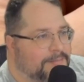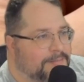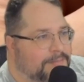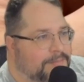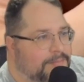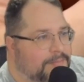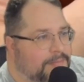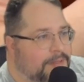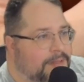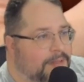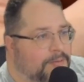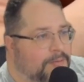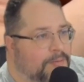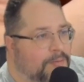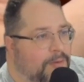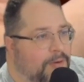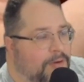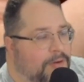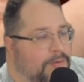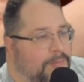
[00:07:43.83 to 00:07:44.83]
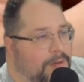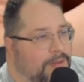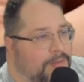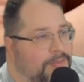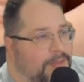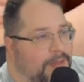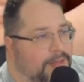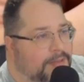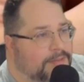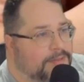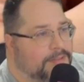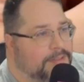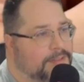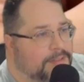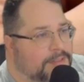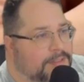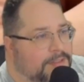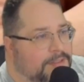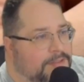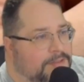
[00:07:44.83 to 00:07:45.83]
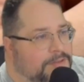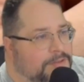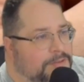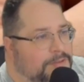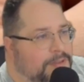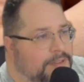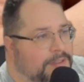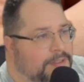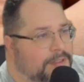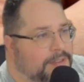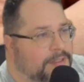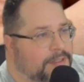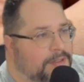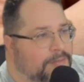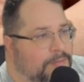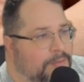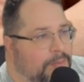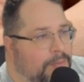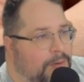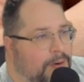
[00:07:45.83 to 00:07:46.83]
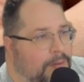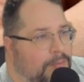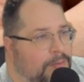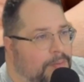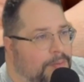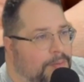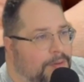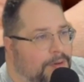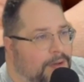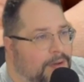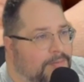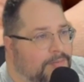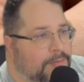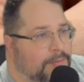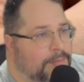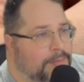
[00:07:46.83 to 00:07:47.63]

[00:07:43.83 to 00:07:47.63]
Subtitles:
They were wrong about that. The true identity will probably never